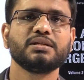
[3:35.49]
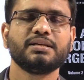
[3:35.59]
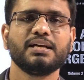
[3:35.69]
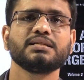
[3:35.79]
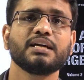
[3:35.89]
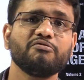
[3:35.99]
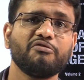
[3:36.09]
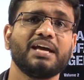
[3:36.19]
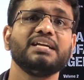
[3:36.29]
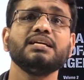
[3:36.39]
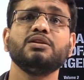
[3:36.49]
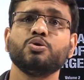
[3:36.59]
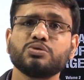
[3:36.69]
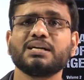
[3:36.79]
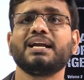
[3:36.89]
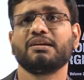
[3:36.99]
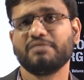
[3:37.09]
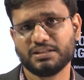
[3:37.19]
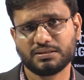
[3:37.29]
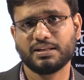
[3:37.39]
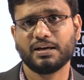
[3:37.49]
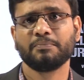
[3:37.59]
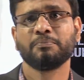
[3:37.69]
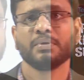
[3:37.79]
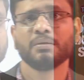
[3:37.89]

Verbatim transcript: details and very lucid language is there.